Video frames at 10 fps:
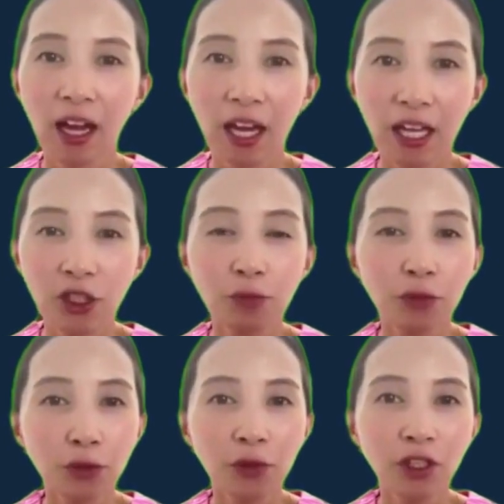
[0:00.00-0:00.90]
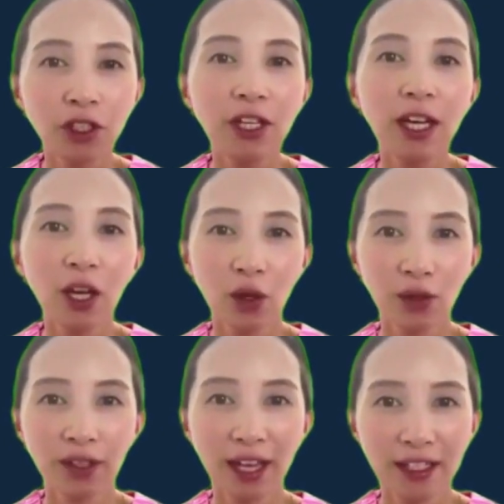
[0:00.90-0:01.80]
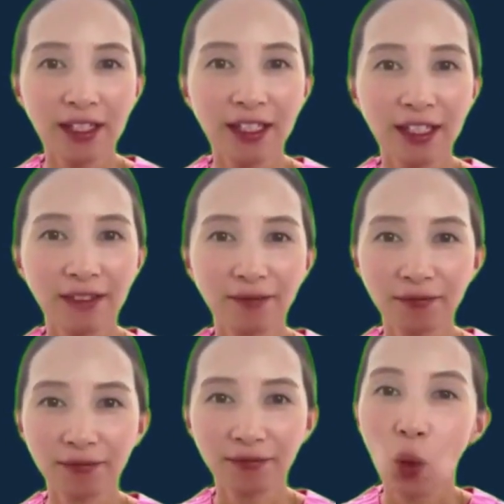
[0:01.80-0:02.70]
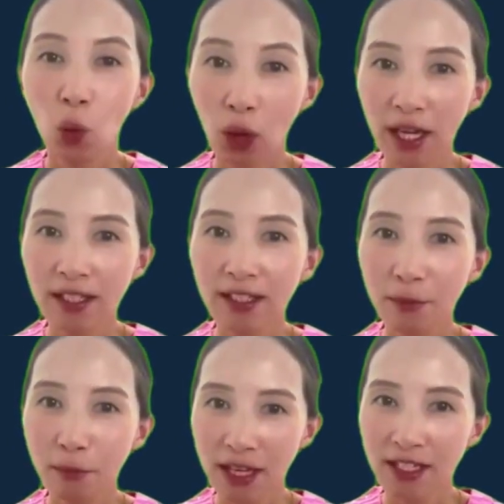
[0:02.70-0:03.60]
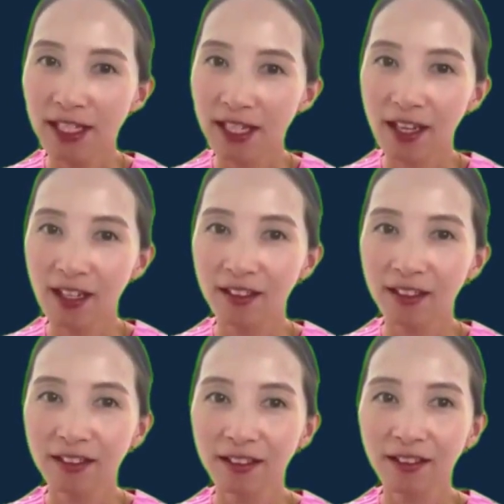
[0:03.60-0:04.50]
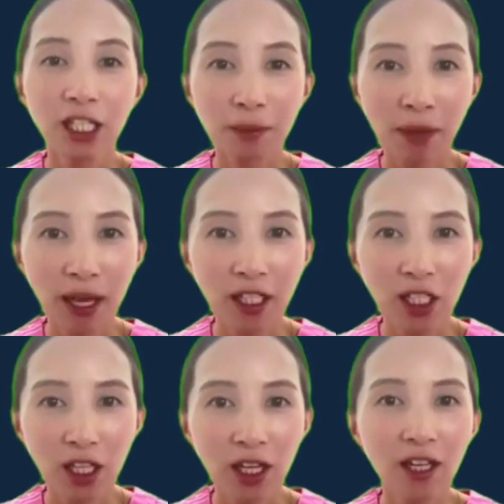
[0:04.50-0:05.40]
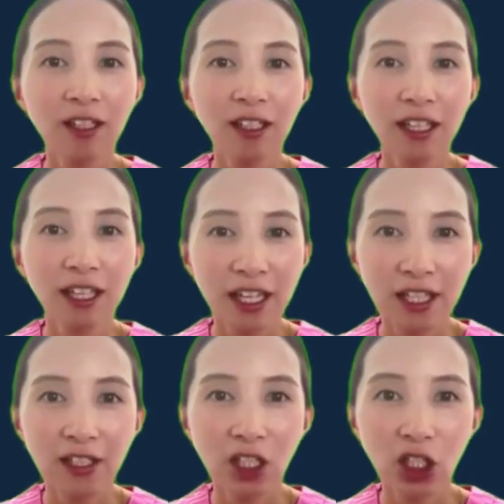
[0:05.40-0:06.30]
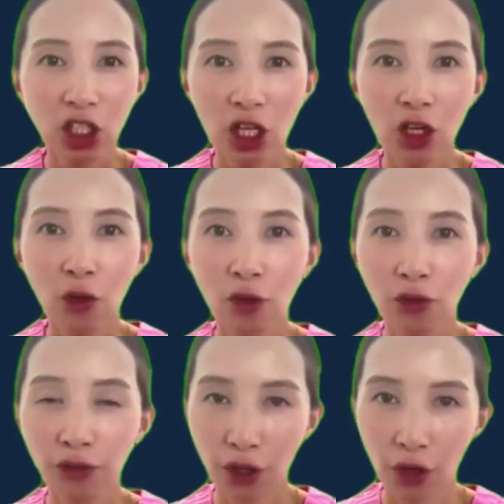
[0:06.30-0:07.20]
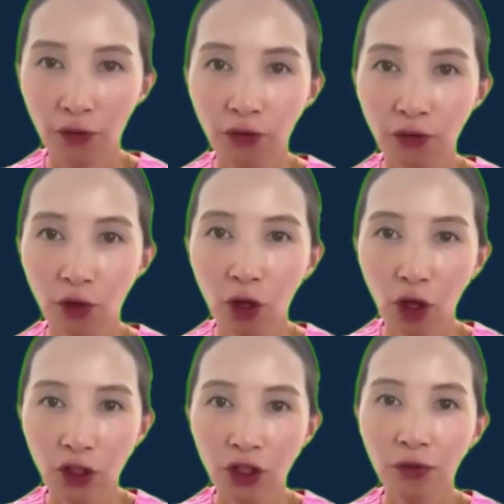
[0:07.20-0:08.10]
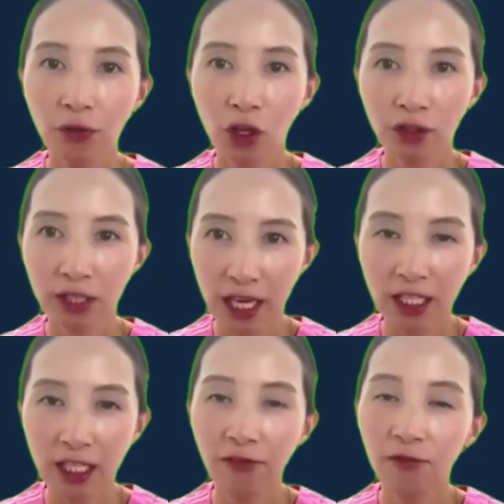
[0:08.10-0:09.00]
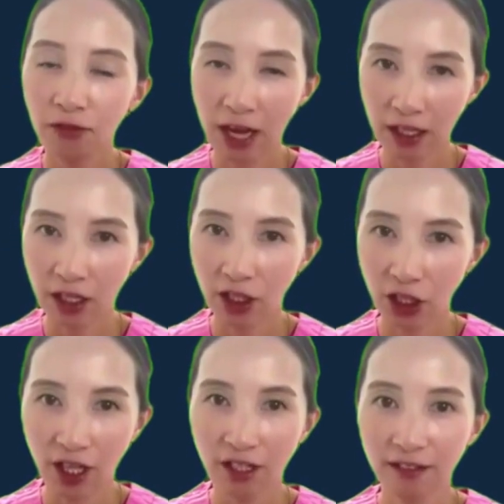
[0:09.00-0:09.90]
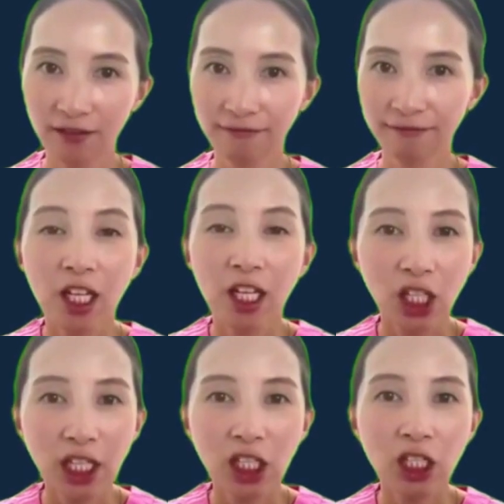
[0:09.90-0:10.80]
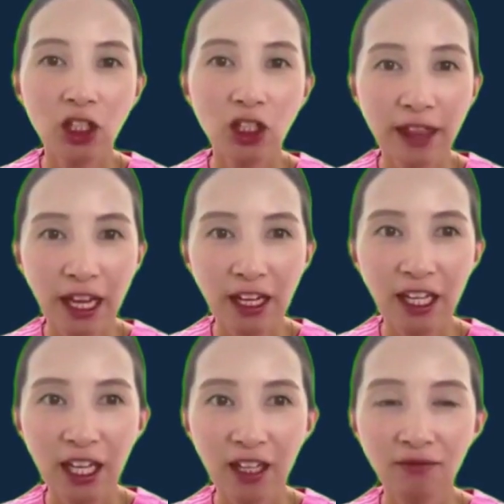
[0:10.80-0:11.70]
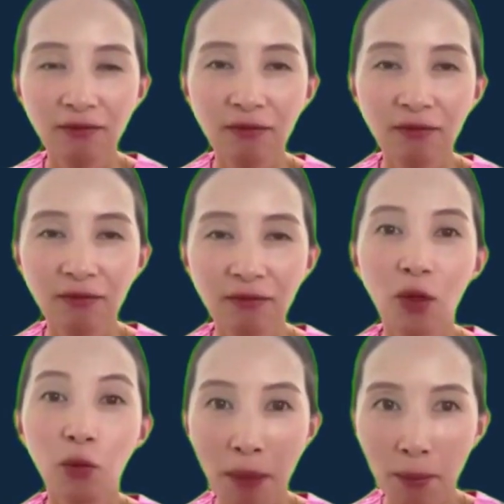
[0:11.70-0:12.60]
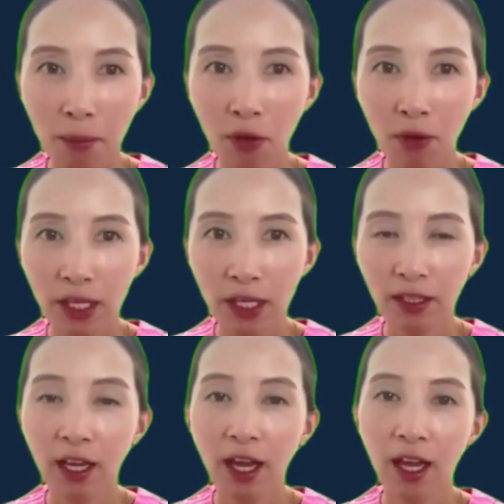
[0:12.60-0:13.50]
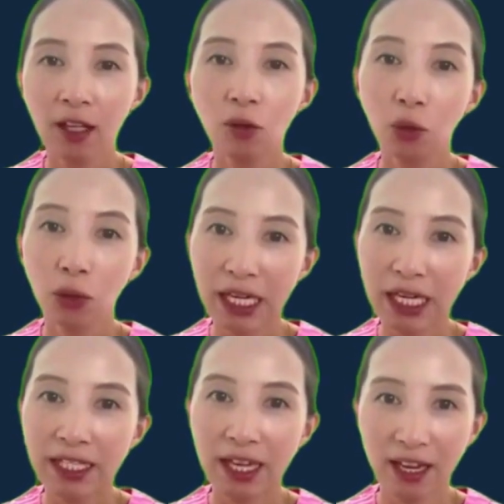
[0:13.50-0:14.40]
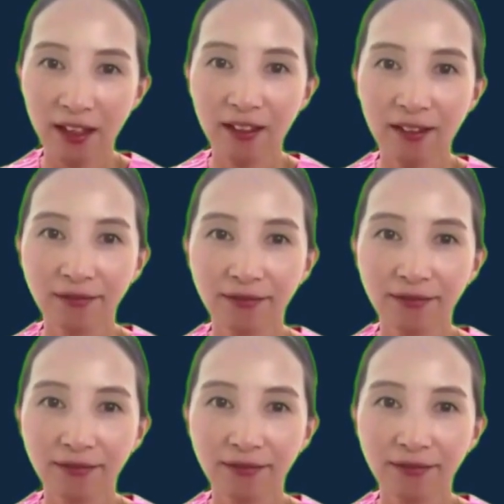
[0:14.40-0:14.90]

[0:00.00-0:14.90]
Let's move on to the contents. What is dementia? Dementia is a general term for loss of cognitive function, such as thinking, remembering, and reasoning.